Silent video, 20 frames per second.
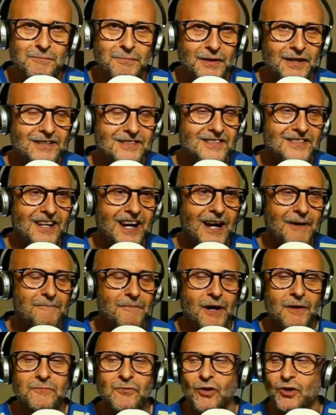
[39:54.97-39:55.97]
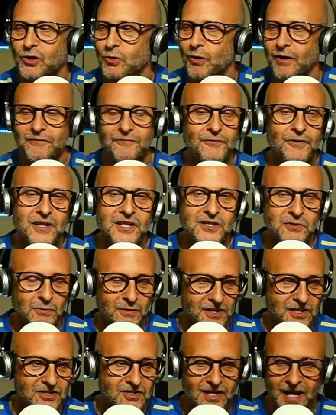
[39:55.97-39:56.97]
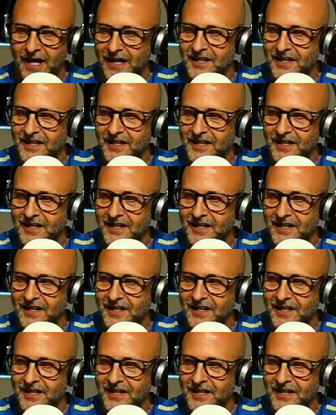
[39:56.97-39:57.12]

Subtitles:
But I'm not quite finished with this yet.